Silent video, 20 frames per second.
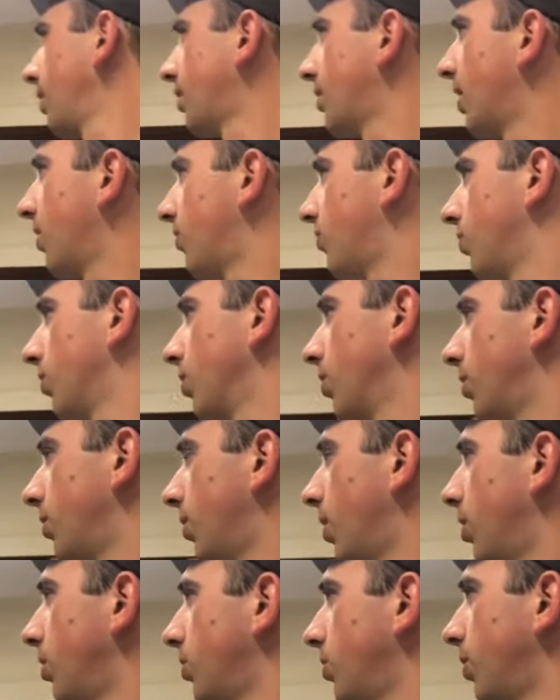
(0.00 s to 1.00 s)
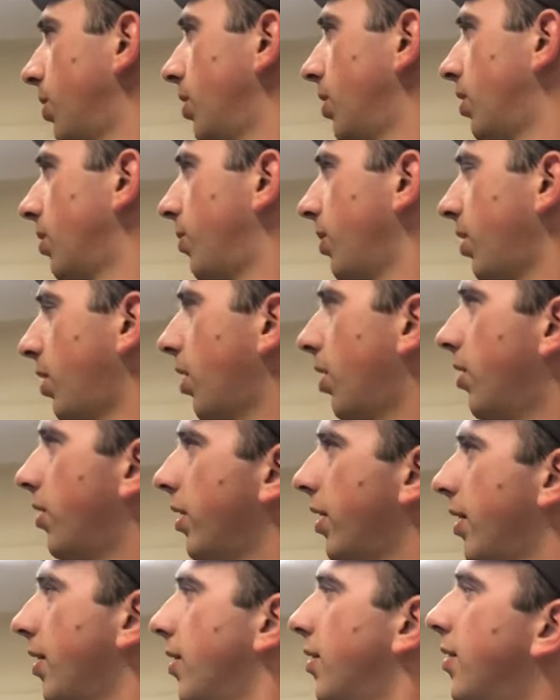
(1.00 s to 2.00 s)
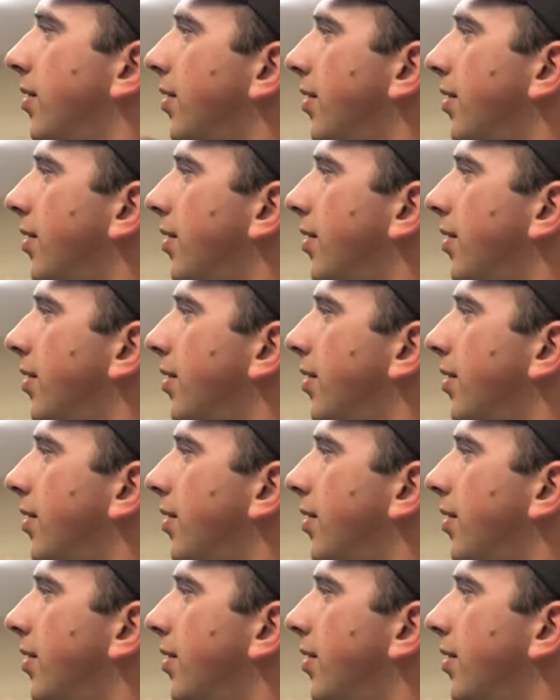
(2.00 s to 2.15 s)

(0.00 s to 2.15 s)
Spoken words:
the Bacote,